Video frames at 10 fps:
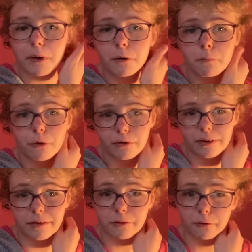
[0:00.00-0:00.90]

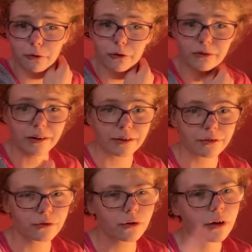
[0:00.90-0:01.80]
music songs I
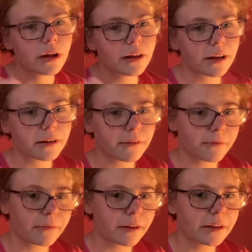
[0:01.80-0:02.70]
listen to. Like
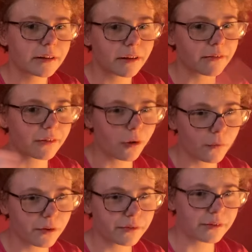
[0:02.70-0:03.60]
the
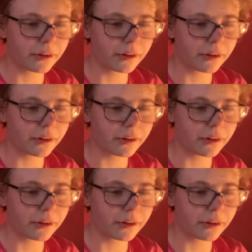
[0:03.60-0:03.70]
ones that